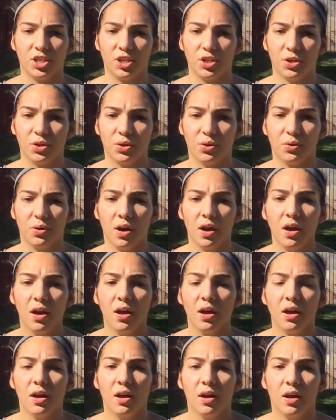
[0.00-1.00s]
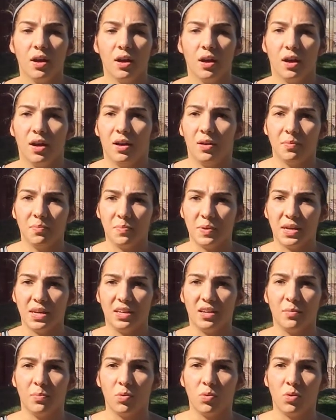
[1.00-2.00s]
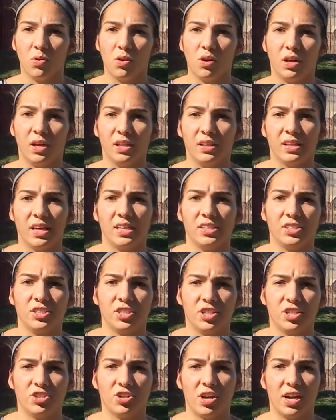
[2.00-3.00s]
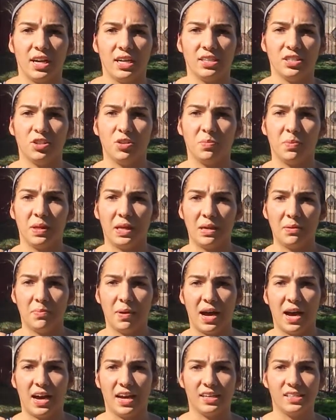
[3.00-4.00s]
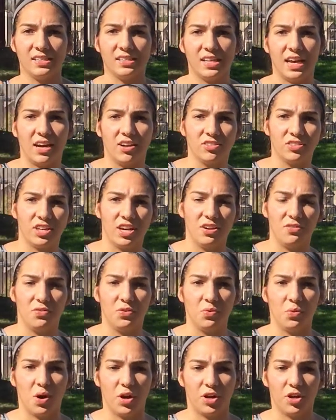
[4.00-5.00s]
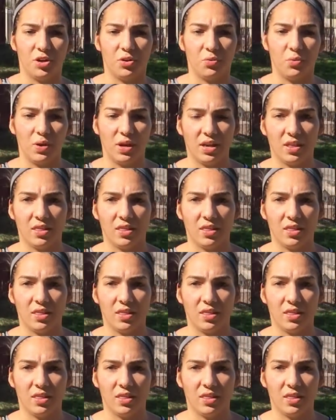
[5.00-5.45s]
be in a pool unless you're trying to play pass outside of the water with a friend.